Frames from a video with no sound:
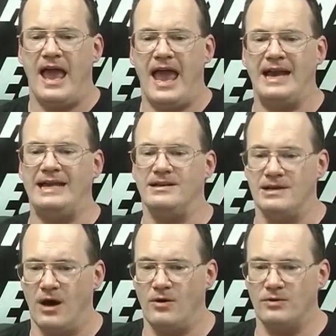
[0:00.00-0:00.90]
And he
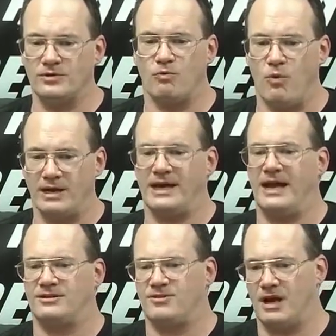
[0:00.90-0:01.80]
knows one
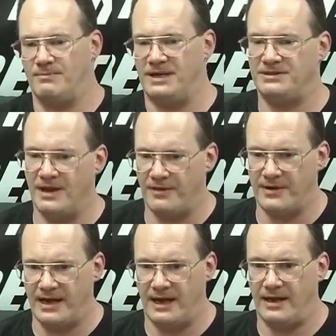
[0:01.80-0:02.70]
guy's trying to beat the other
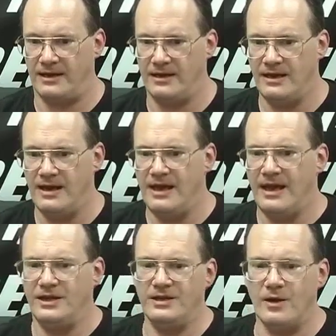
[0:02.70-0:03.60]
guy.
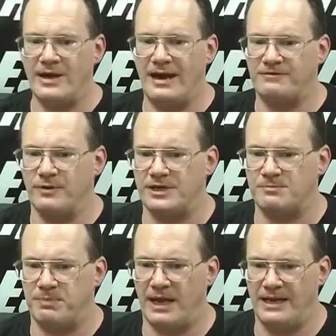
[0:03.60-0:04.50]
You don't have to
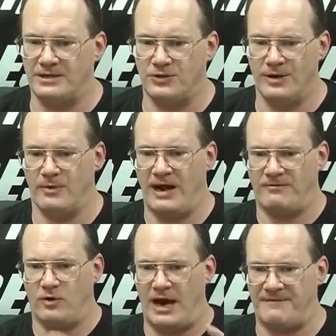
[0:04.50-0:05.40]
explain to him or have
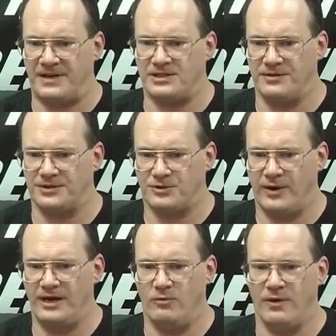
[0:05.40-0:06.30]
graphics on the
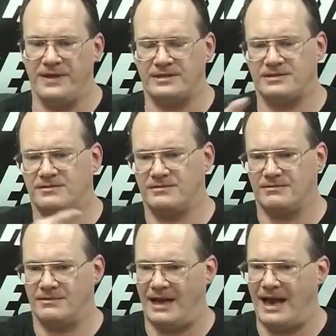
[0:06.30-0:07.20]
screen, well, this
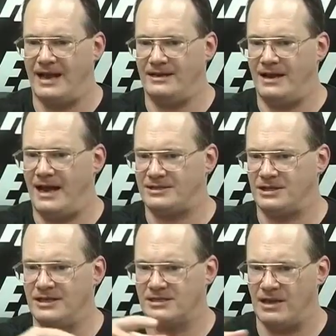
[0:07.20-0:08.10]
guy
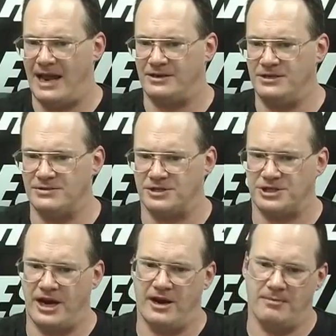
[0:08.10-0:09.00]
actually is allowed to use a
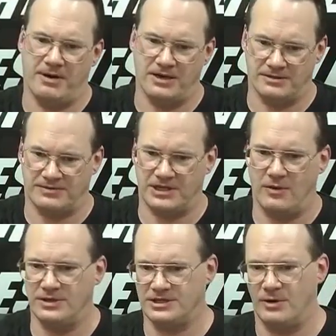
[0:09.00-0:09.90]
chair because of
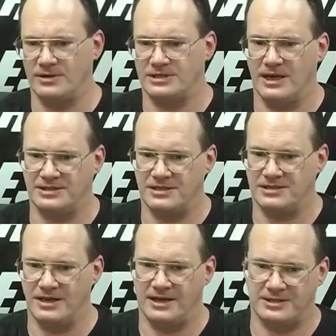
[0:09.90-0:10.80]
so-and-so and such and
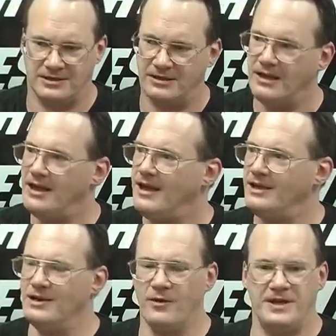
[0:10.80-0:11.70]
such. And,
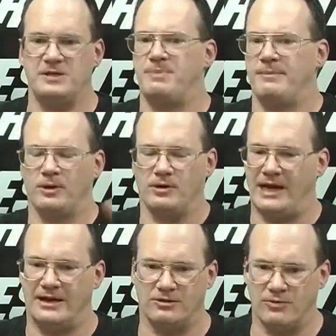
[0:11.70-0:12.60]
these people are
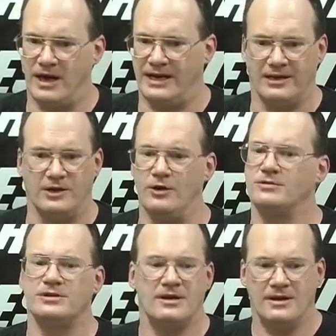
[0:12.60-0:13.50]
allowed to run in. And who's